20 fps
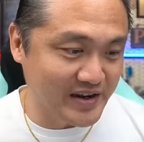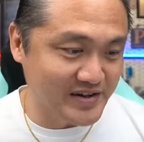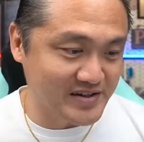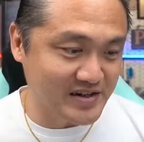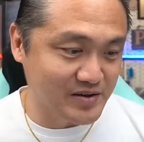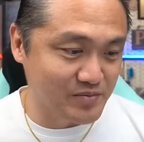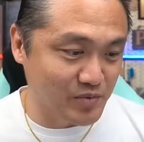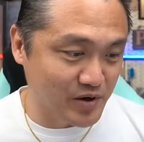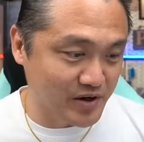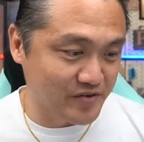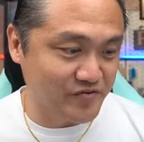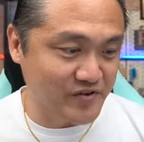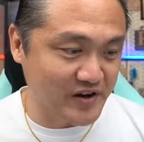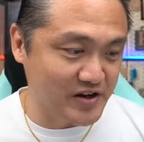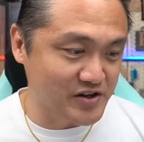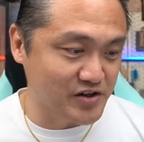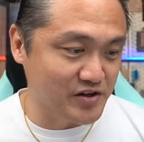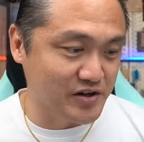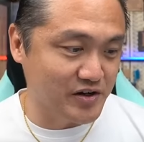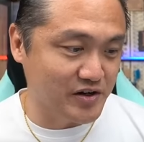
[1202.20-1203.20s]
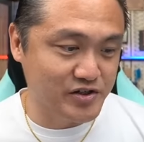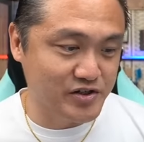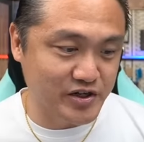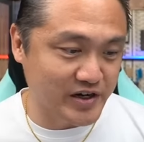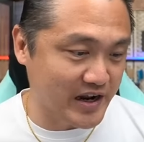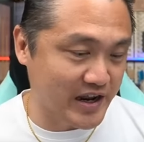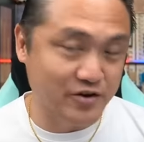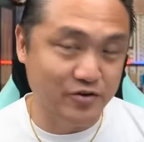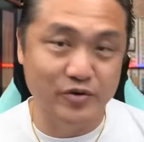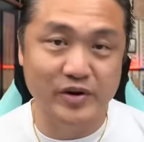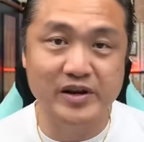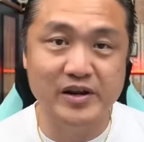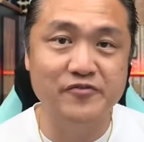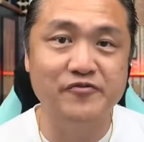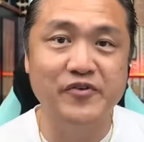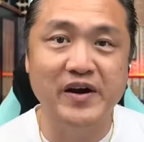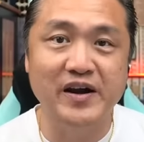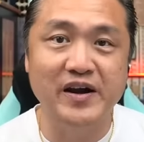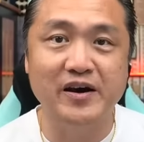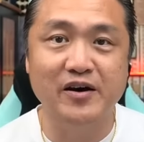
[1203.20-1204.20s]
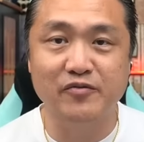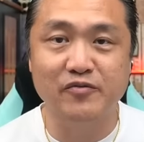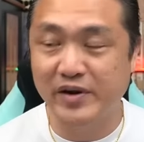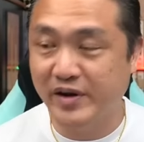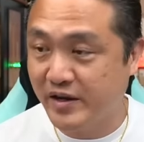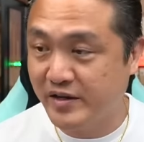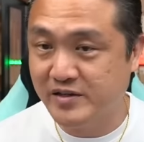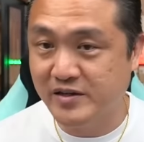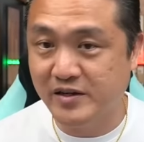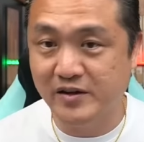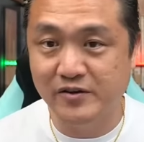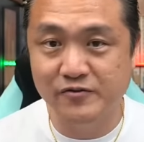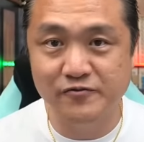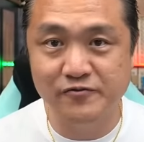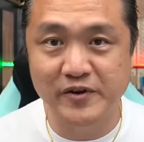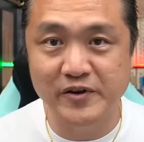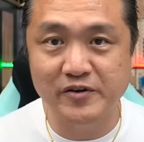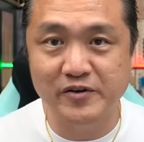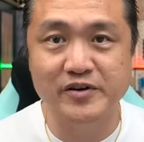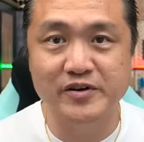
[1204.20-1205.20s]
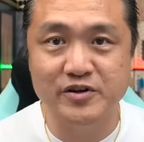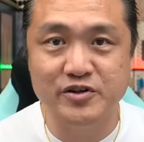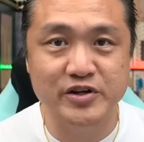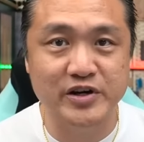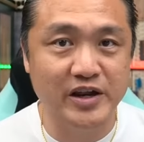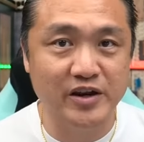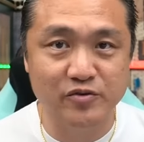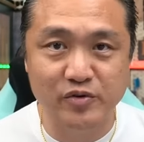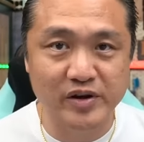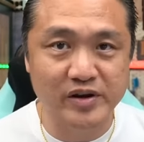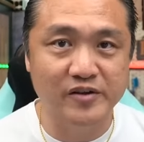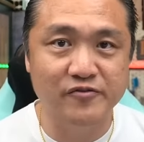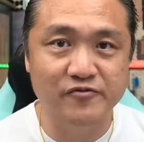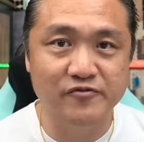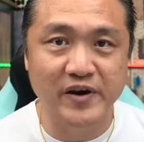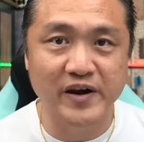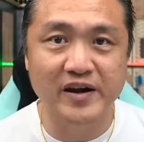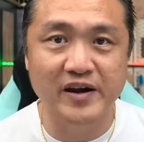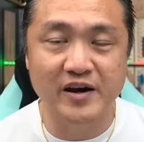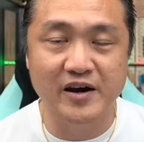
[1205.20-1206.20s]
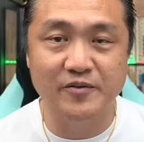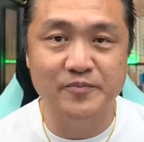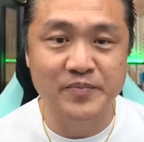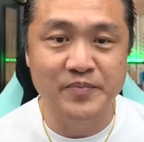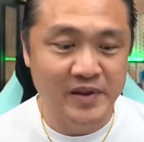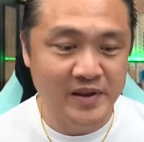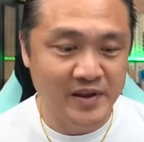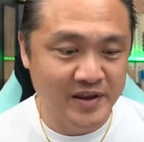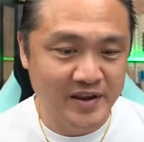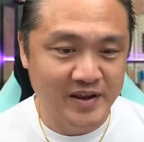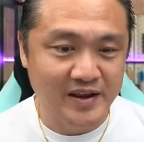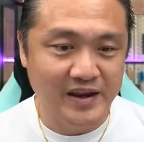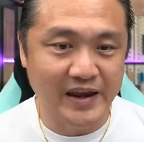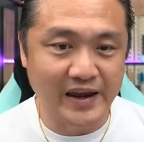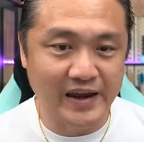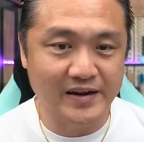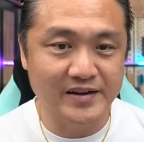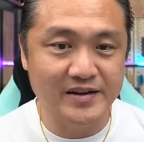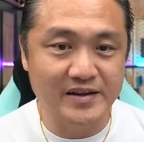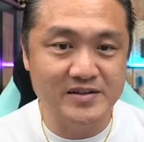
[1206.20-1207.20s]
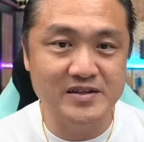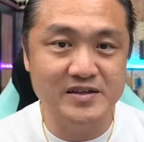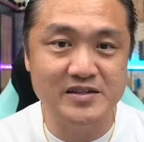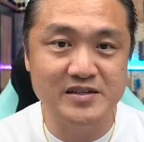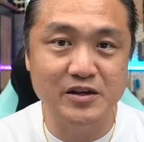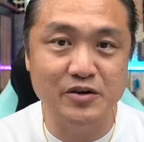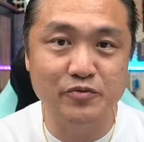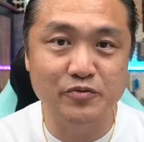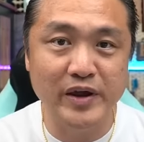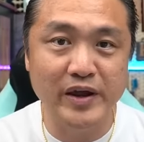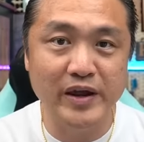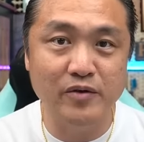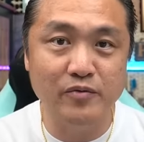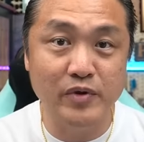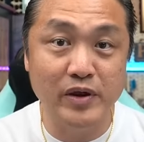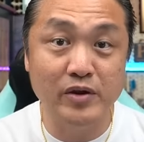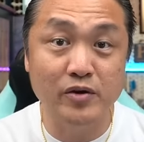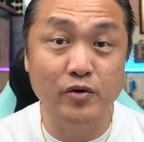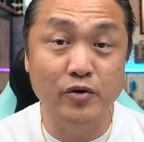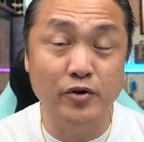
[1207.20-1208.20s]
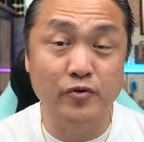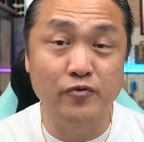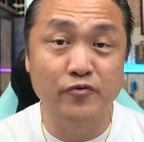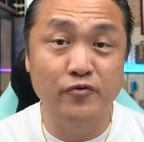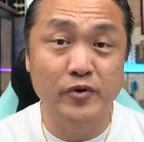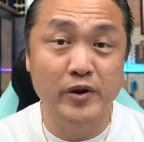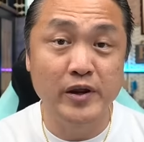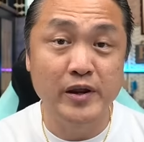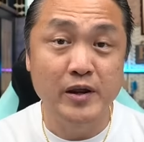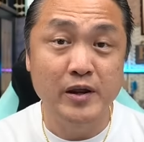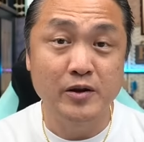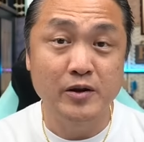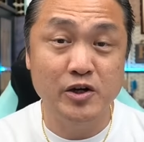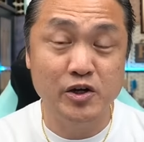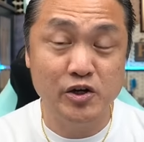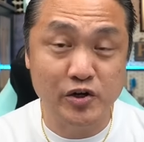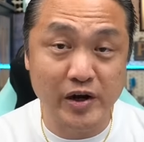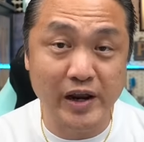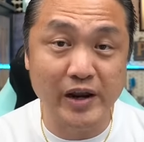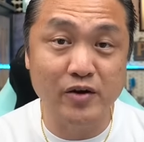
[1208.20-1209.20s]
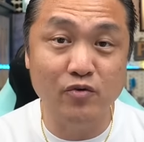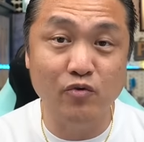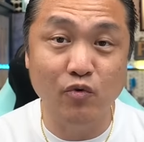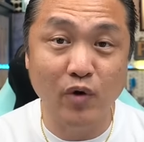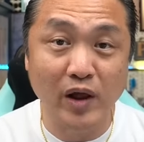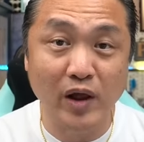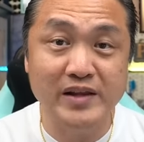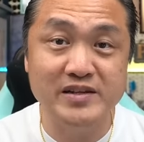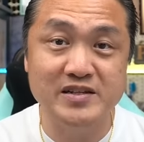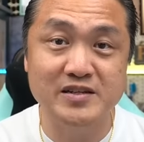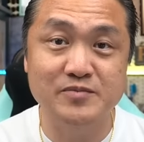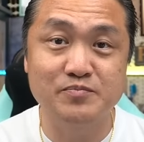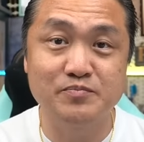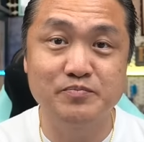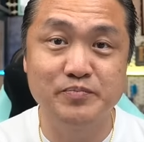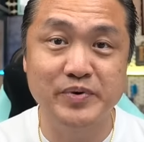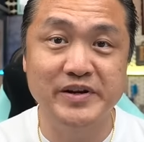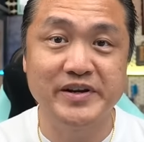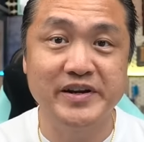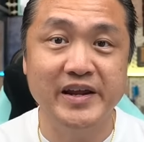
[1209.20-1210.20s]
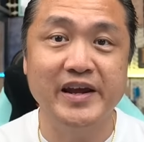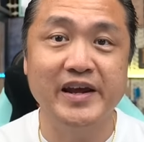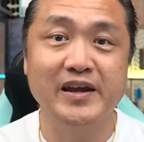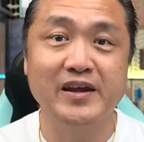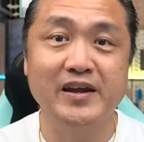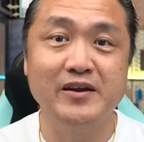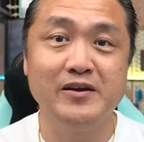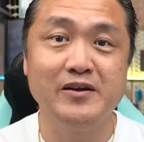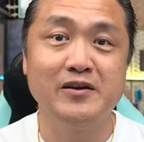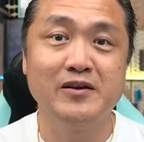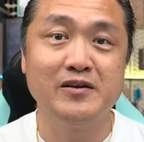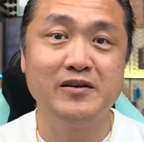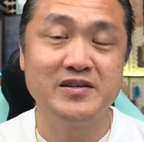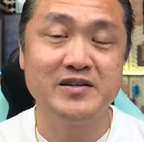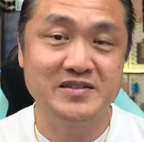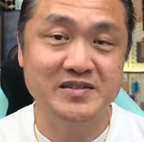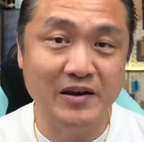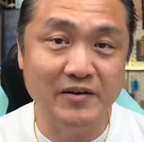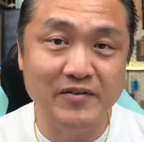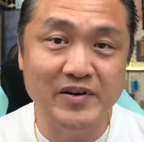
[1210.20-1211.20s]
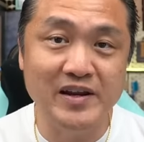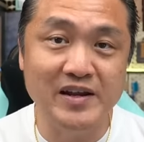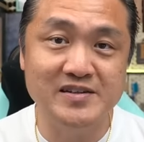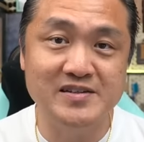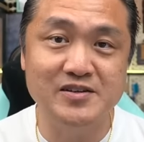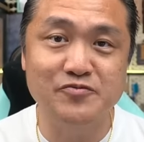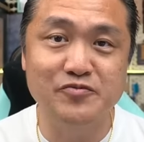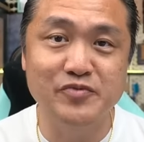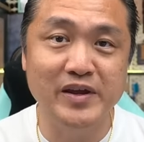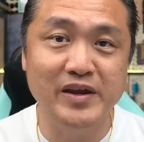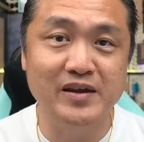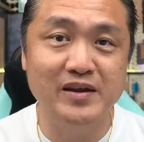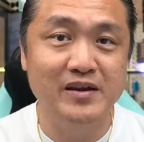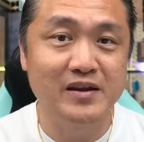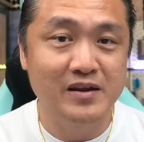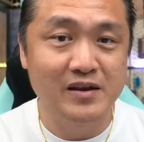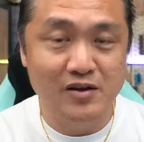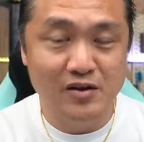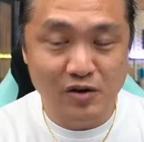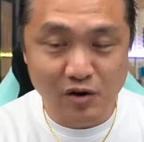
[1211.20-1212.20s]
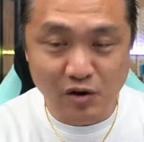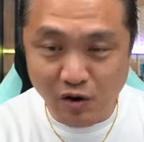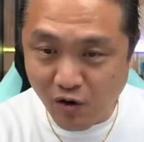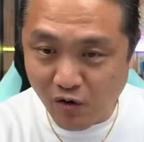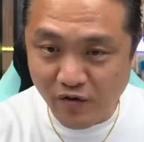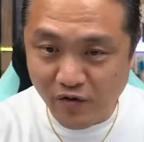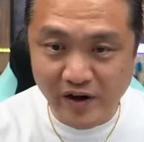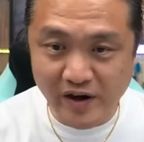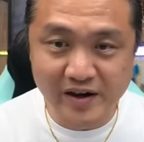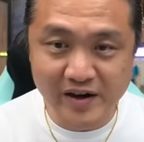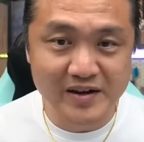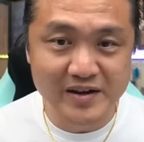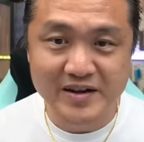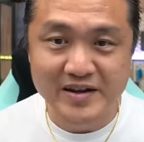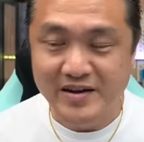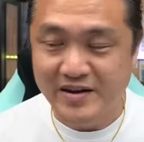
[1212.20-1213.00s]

there's a modification or trade, I quickly fire up. When there's a fill or the trade, I quickly fire up. And this is the way we're going to trade once per day, 7 days a week, over